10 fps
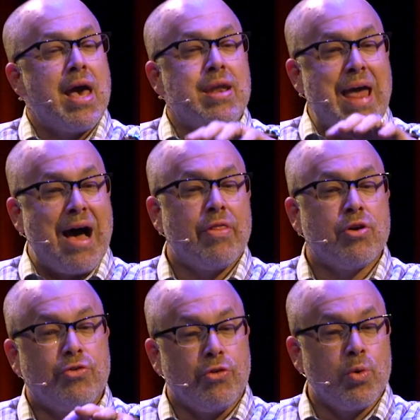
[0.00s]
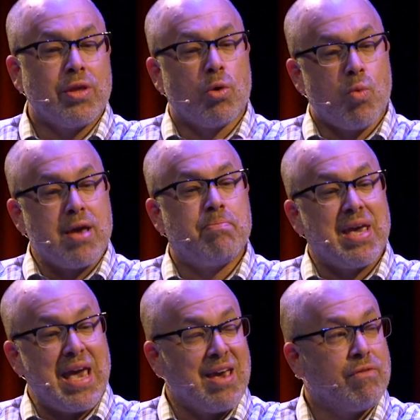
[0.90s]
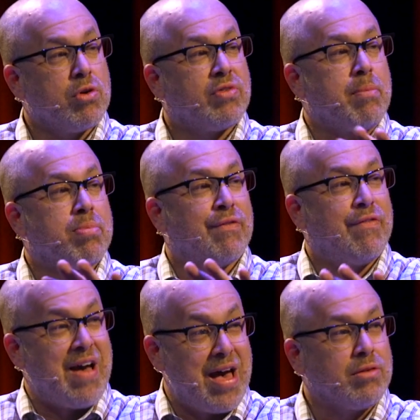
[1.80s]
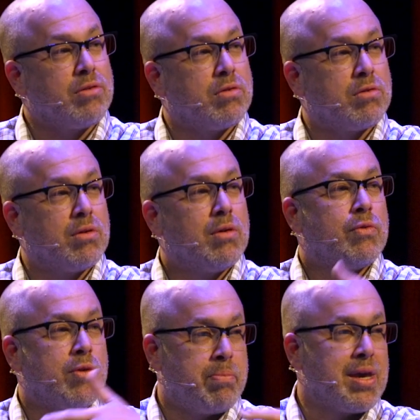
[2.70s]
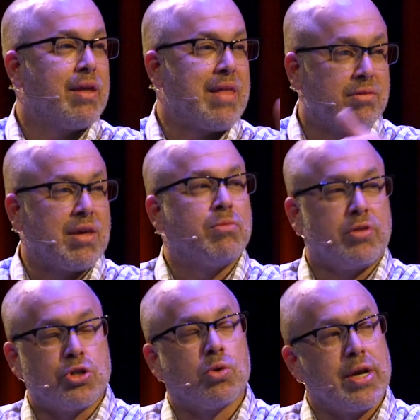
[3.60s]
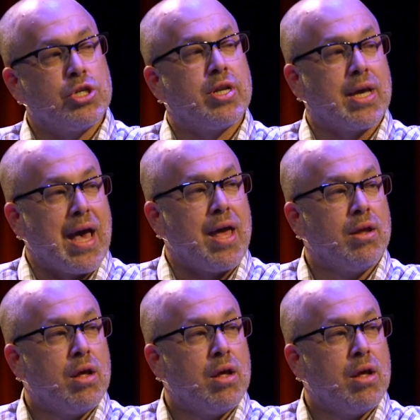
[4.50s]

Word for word: and now they're doing the right behaviors that prevents from being in that same situation again.